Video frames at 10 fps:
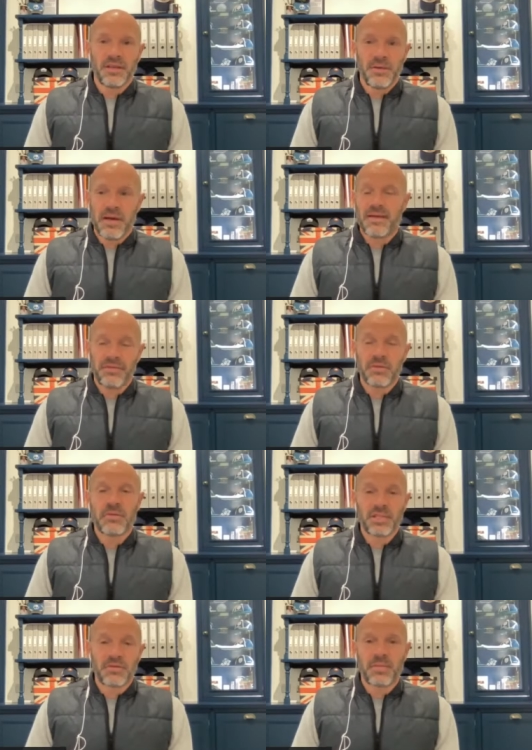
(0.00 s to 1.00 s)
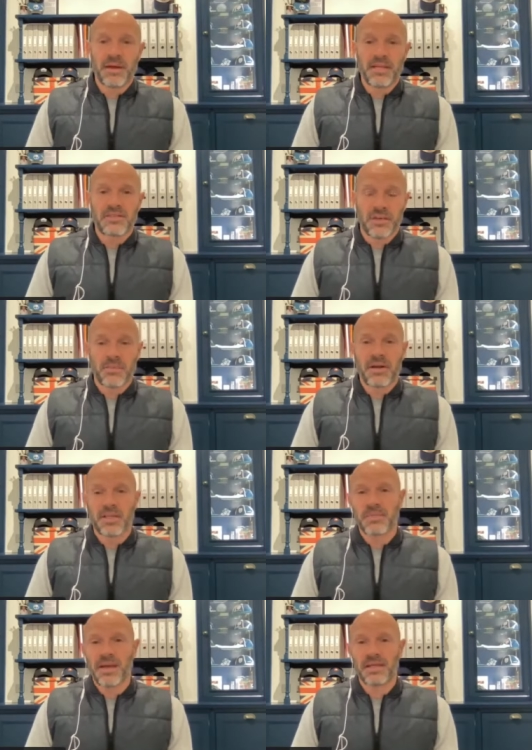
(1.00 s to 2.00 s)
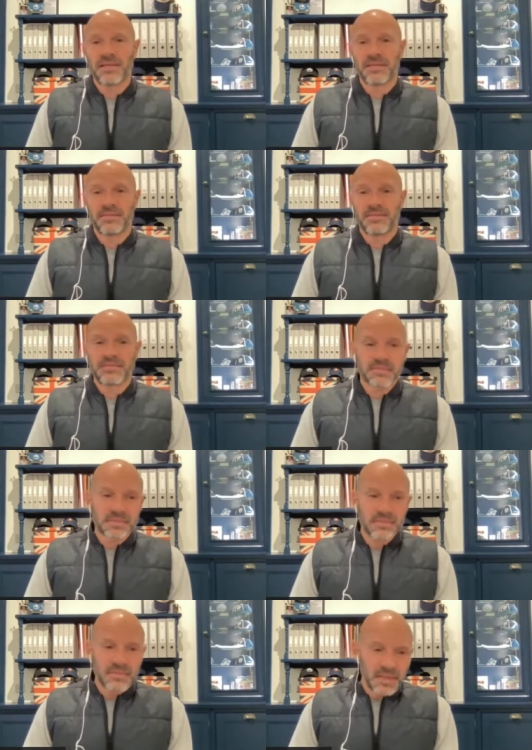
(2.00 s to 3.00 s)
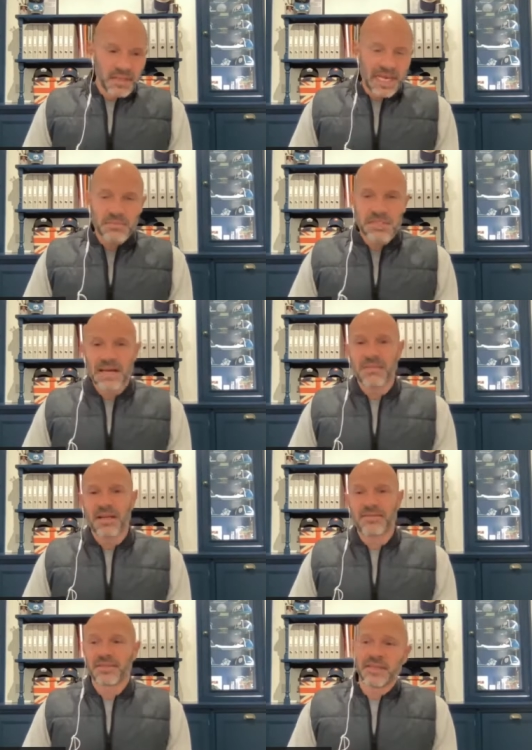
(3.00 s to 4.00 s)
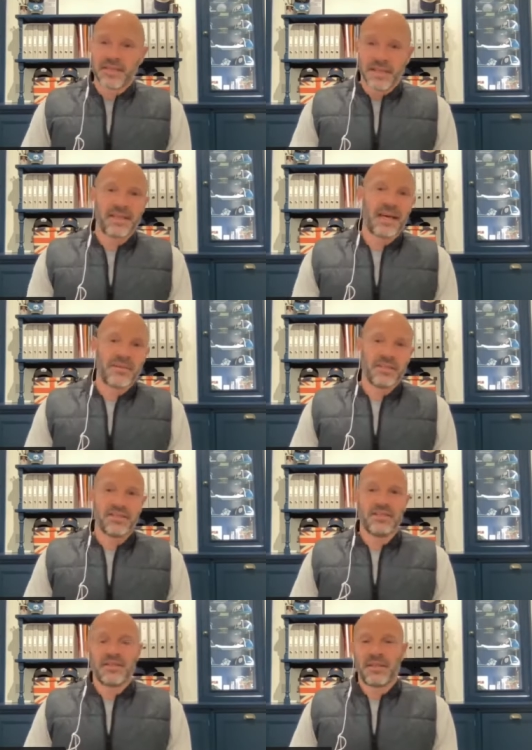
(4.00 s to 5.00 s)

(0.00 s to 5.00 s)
you have to always replace top class players. Stam left, they carried on.